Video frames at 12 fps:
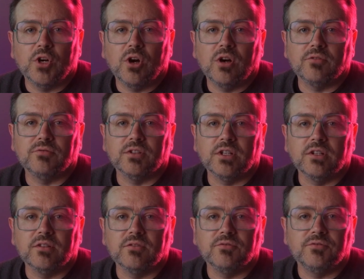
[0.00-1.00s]
off
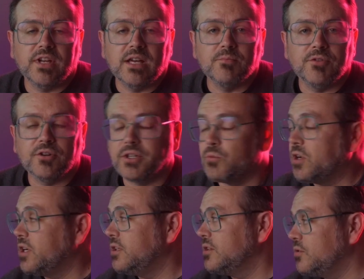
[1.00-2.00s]
of
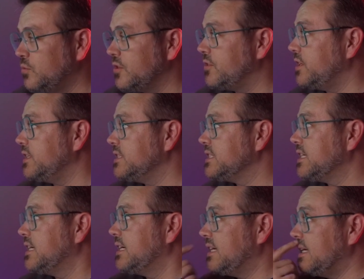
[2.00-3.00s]
M31 with these,
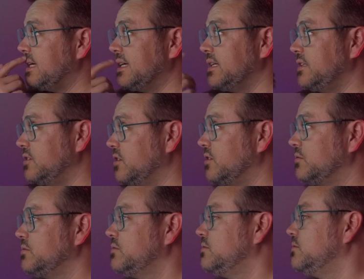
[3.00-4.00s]
and you know,
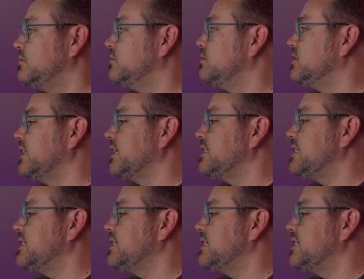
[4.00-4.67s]
it's like I